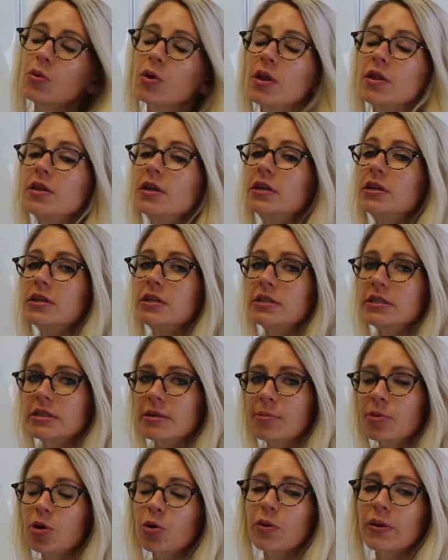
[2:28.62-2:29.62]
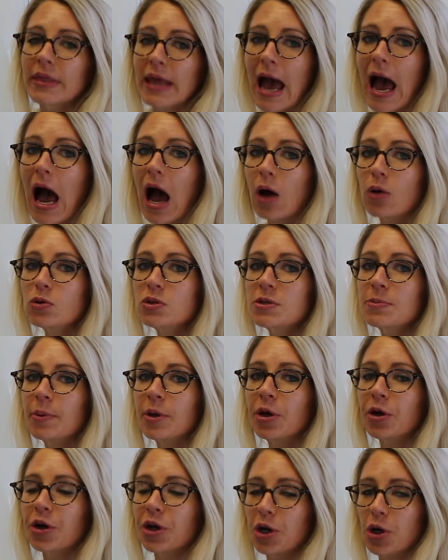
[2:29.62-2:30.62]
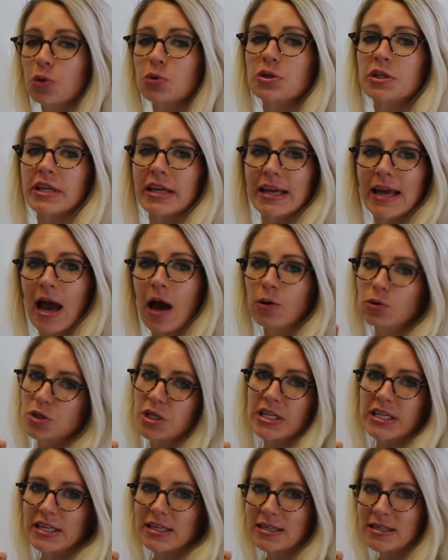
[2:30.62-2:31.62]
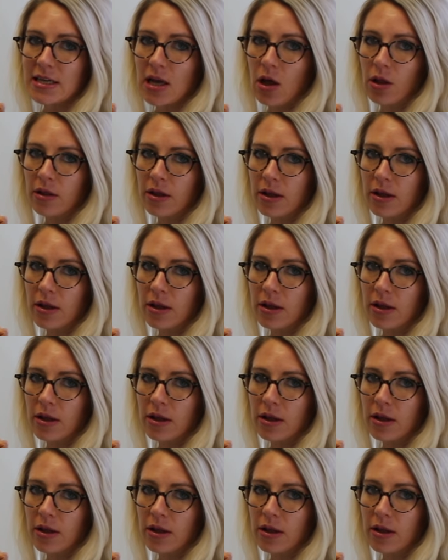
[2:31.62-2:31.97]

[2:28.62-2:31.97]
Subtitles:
it's similar with the house, but you're going to go to the county and tell